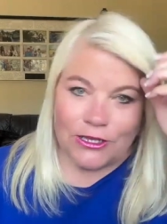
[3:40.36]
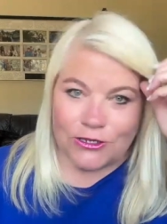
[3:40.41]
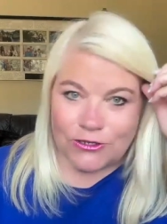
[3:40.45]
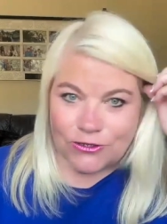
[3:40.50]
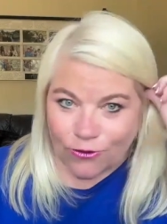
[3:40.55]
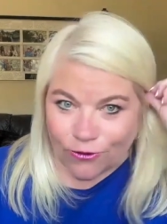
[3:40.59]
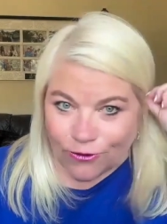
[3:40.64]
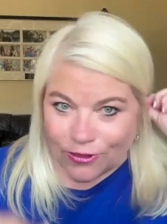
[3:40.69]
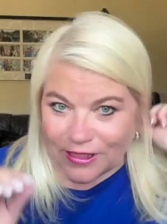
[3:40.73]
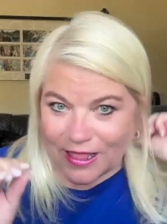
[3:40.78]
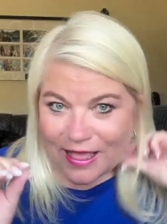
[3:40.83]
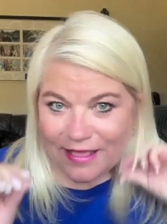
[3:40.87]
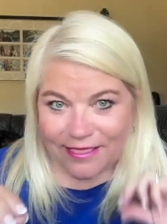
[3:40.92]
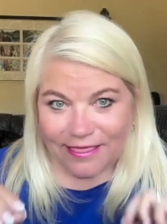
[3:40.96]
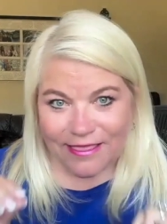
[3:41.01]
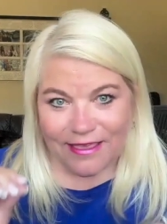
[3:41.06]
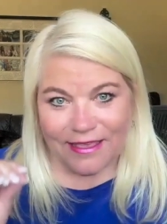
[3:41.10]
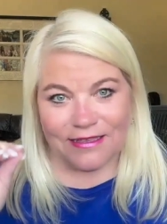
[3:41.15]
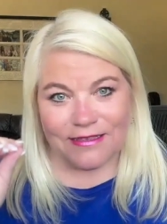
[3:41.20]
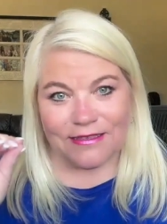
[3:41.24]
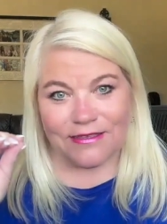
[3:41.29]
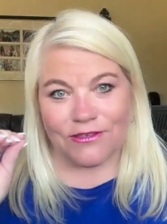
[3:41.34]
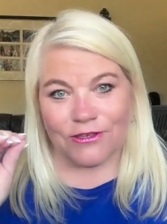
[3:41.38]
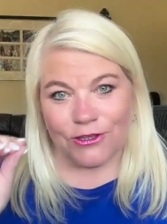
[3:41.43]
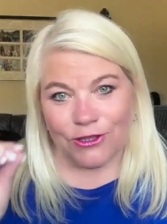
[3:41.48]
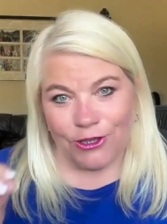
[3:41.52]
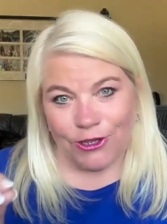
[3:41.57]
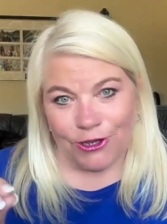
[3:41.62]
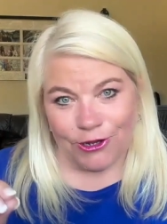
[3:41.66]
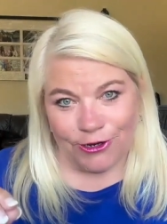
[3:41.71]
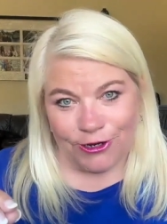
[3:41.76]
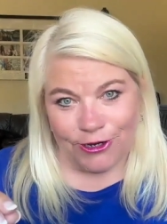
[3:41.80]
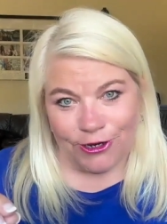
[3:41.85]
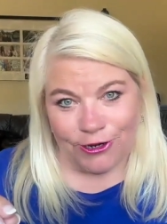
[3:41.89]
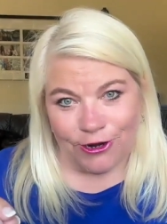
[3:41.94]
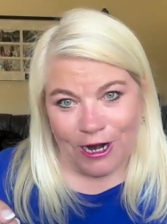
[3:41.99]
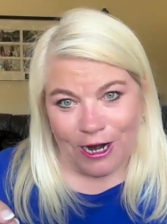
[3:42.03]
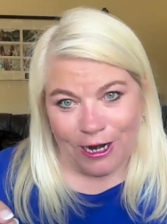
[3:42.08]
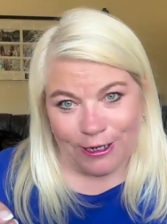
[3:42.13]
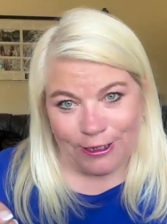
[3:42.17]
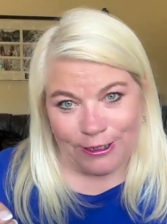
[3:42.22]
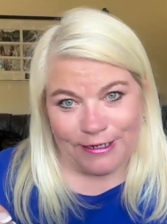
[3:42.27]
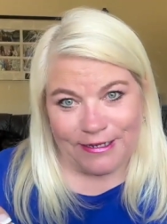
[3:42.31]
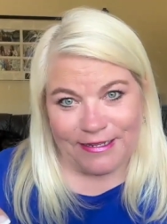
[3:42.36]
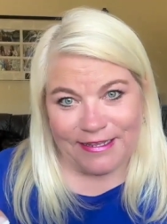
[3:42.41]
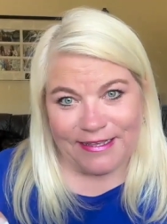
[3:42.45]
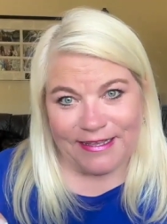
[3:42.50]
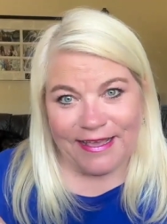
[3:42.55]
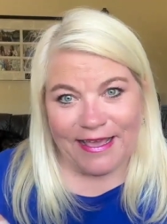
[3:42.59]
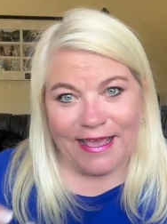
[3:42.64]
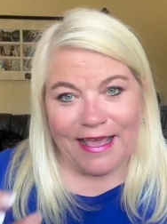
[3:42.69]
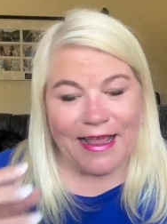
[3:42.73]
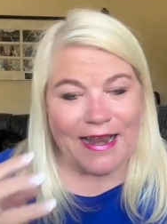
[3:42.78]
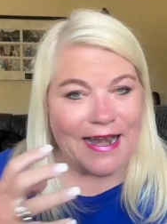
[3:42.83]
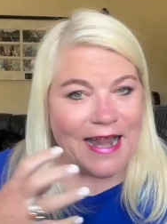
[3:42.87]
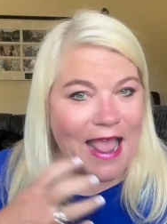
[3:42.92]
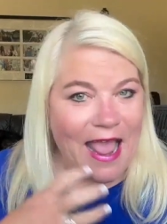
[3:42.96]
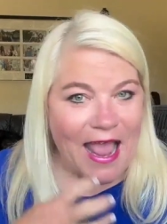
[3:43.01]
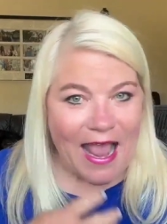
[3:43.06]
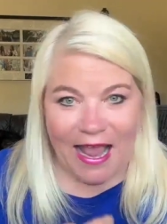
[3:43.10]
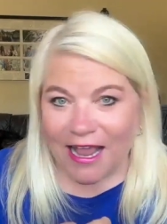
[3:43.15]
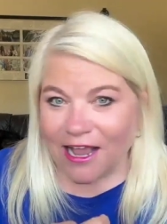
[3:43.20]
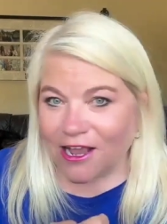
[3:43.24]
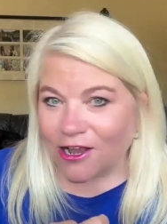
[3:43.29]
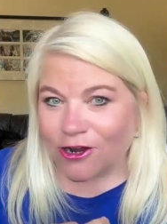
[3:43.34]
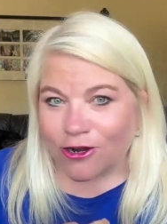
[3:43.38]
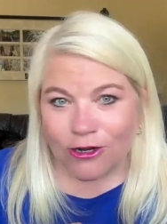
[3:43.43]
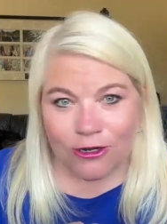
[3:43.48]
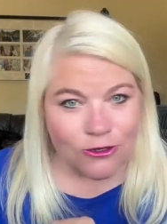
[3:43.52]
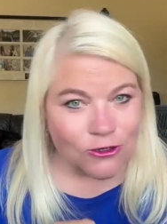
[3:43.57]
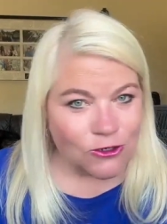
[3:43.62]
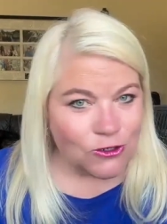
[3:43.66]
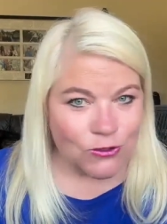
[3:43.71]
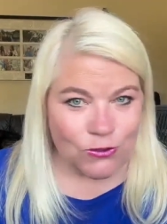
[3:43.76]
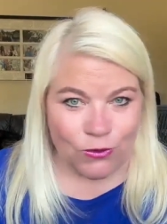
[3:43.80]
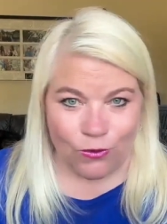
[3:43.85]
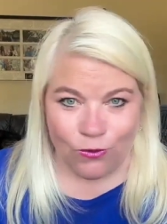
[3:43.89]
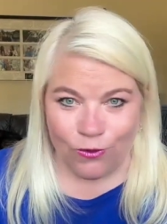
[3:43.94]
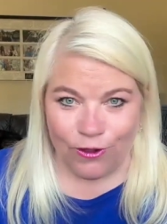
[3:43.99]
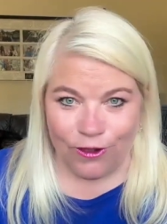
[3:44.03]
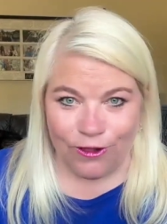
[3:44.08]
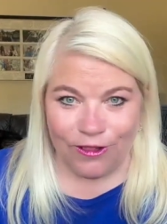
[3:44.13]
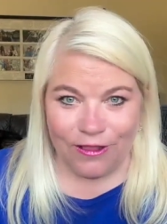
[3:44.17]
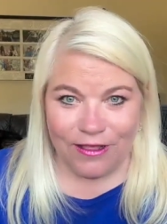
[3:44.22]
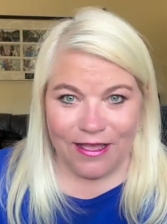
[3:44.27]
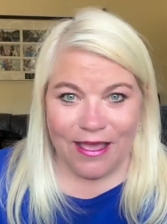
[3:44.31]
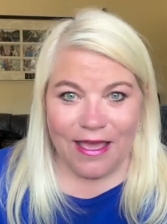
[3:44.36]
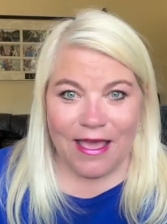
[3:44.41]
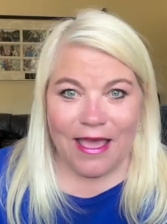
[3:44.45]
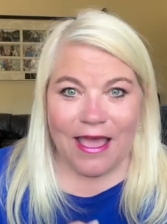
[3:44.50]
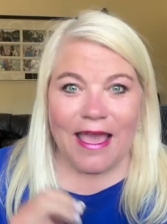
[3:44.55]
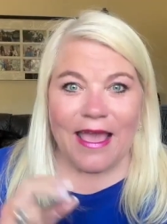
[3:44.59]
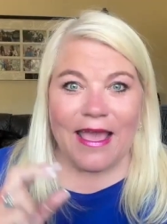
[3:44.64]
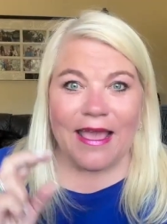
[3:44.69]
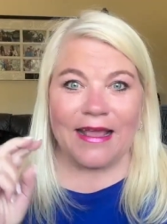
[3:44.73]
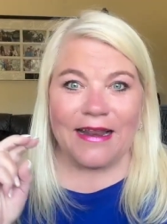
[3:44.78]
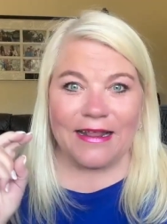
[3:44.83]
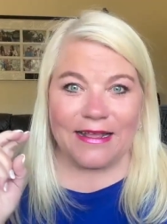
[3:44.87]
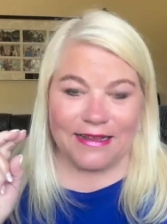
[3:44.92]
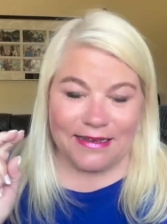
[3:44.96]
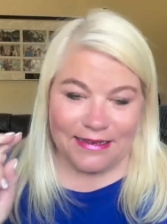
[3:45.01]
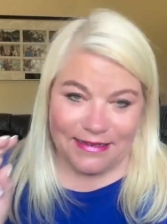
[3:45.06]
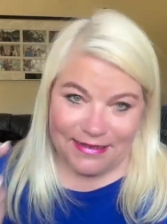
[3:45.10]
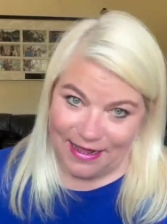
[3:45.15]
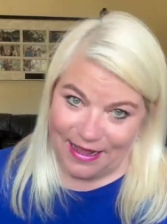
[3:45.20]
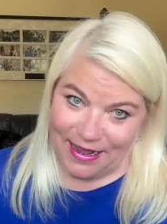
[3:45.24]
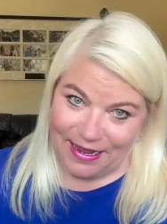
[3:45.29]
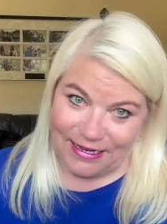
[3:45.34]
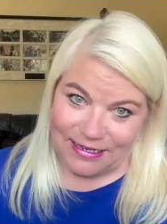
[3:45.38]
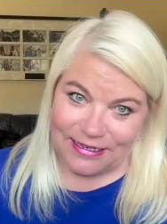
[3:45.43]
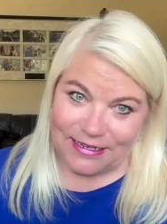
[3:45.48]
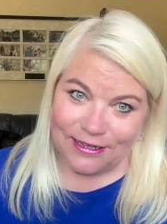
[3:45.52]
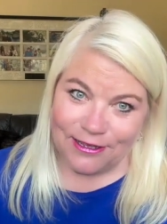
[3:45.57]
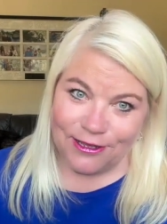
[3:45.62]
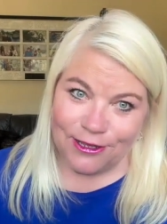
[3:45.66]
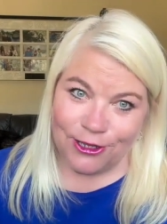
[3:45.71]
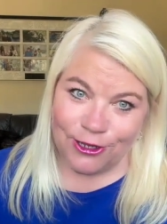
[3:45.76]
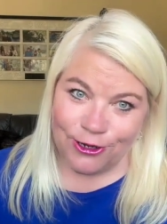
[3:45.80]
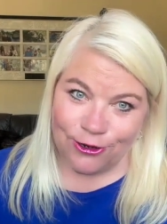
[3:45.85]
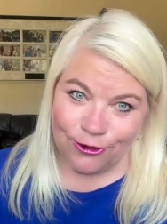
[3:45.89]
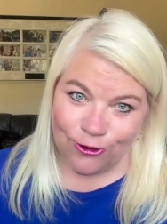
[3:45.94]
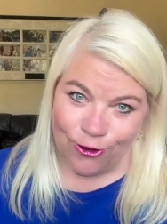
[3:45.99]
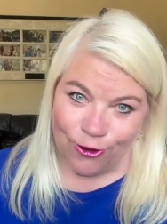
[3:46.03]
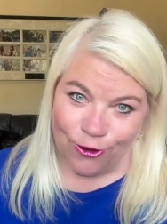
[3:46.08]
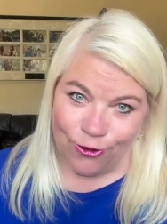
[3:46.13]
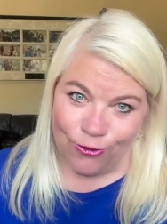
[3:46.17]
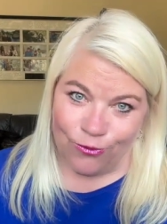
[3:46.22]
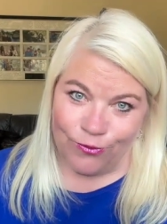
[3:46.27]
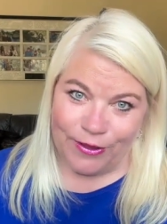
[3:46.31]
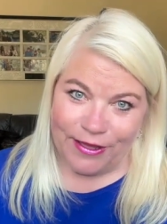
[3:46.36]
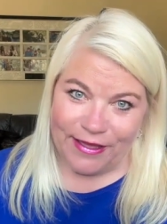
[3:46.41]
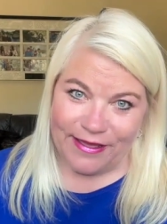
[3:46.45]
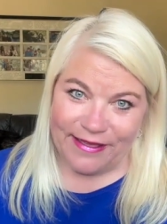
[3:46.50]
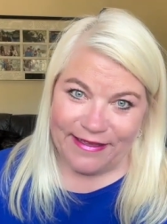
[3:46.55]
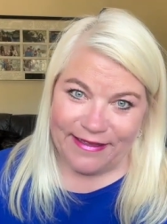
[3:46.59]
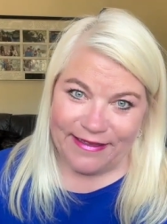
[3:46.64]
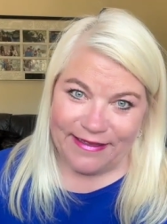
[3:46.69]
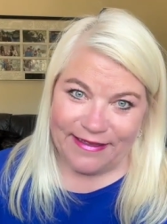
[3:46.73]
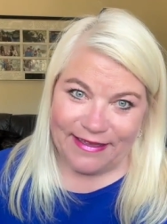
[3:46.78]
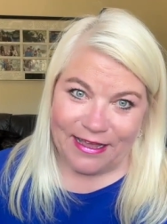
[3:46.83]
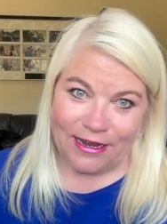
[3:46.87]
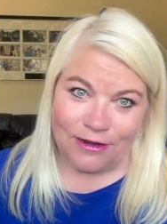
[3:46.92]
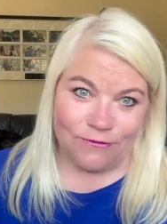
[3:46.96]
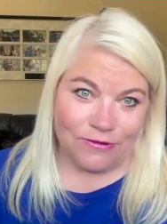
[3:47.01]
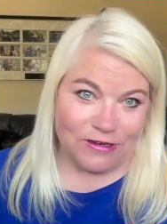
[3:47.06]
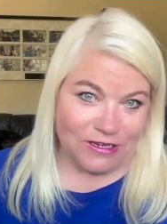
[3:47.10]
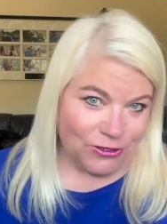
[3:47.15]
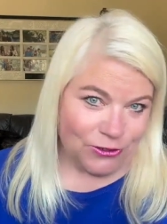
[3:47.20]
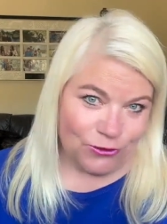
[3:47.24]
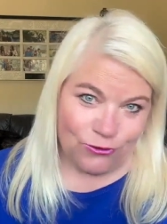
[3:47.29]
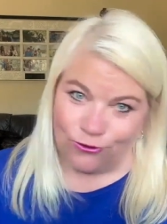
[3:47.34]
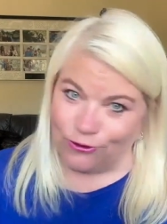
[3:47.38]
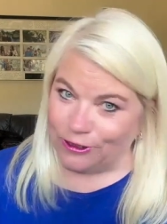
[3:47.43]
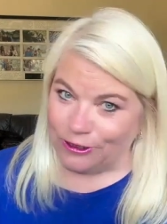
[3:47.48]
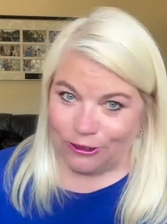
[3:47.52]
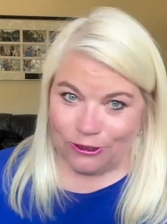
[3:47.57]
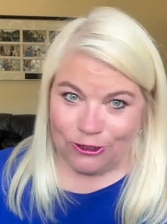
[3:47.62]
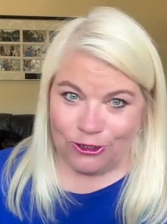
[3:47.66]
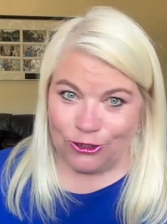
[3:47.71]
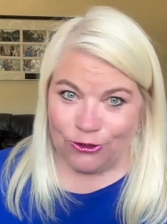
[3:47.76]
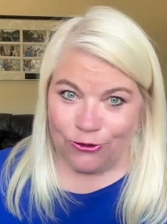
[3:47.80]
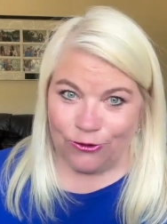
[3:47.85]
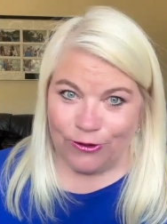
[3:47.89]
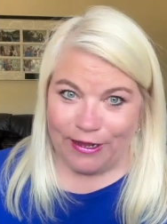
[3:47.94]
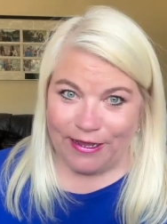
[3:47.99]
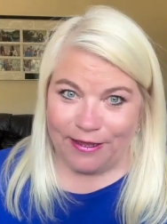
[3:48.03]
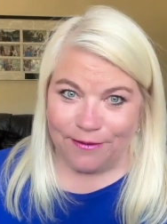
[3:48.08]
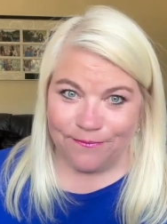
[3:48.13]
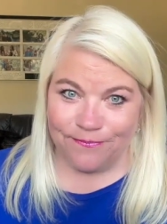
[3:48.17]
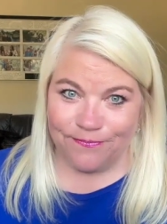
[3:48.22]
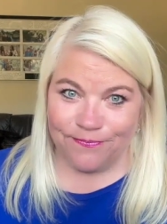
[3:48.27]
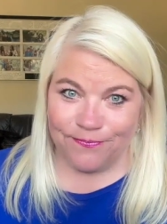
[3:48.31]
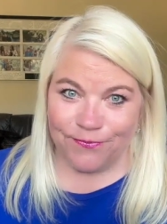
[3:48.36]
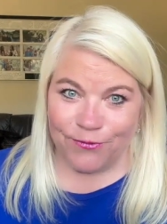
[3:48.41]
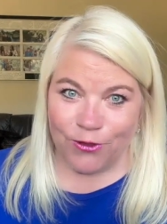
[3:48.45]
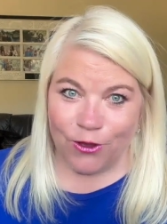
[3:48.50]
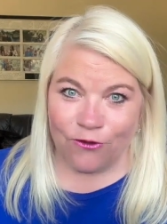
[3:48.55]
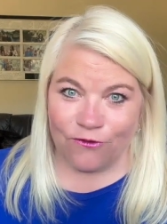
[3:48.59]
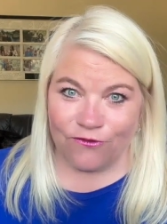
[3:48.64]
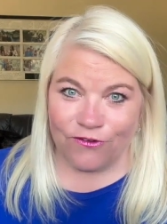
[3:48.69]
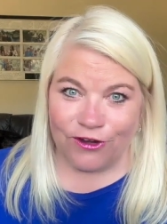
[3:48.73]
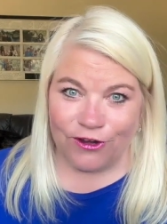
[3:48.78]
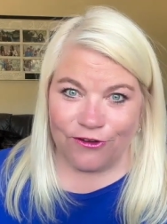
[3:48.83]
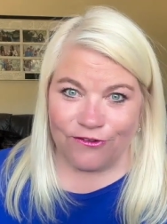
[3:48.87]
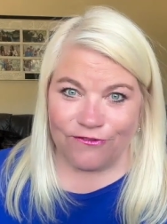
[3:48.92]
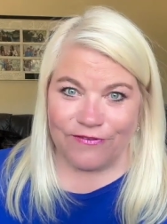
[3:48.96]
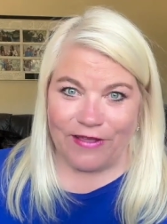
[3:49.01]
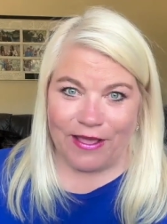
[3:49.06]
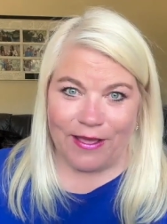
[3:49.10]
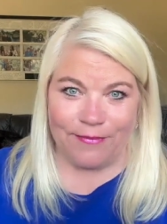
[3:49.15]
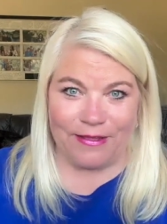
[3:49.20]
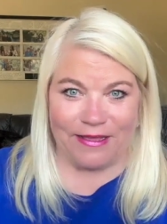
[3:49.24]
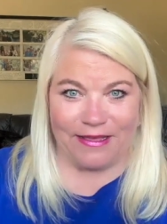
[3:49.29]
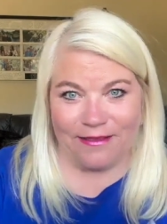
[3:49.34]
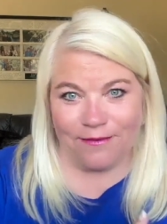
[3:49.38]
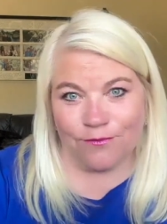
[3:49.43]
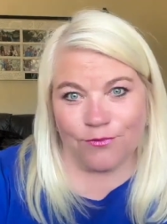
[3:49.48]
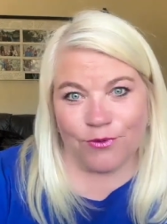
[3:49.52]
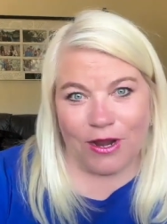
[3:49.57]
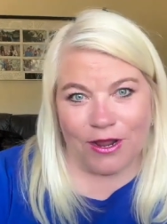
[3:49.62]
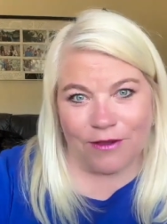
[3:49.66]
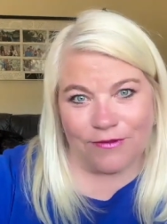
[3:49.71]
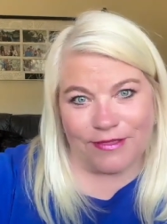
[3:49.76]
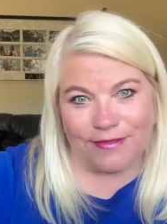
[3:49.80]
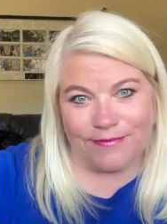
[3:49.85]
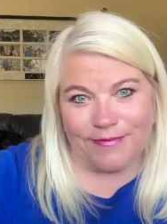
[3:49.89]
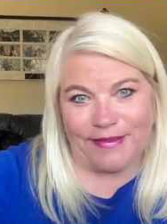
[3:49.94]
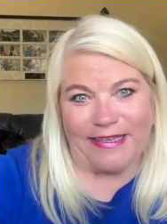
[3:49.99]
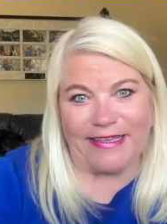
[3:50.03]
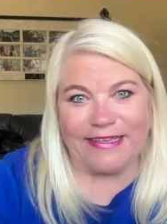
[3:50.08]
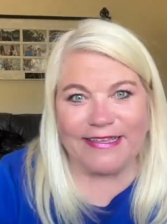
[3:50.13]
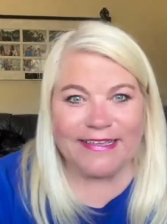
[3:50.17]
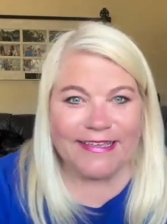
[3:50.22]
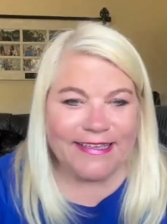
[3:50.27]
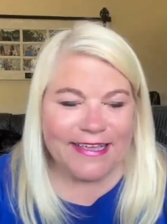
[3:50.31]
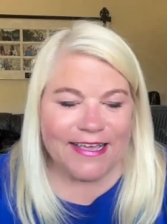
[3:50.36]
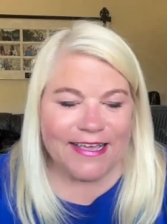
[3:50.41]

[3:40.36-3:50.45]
So let these secure your heart and anchor your soul and ignite your hope and restore your joy over your family. Pray with me.